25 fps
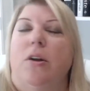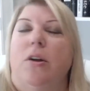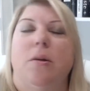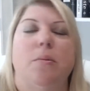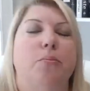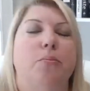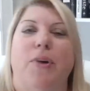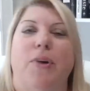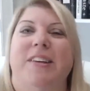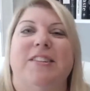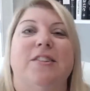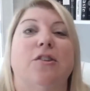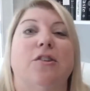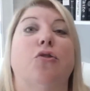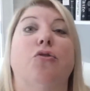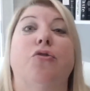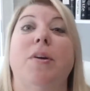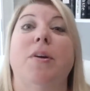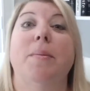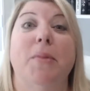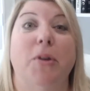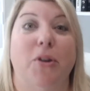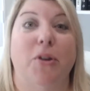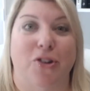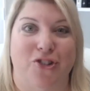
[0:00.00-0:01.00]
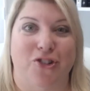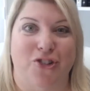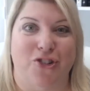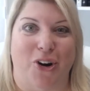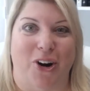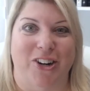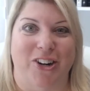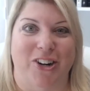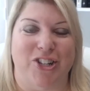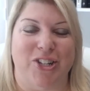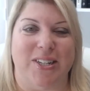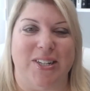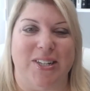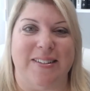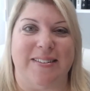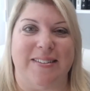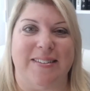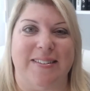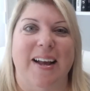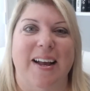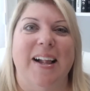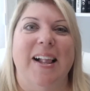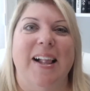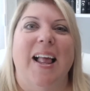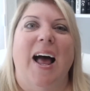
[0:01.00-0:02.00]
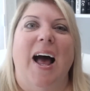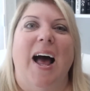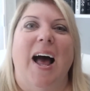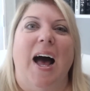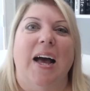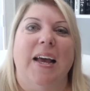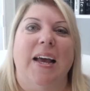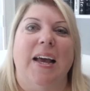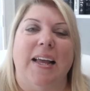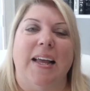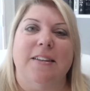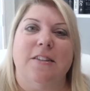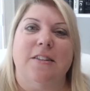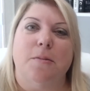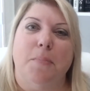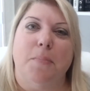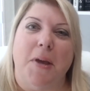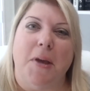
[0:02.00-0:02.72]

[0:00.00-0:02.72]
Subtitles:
press criminal charges against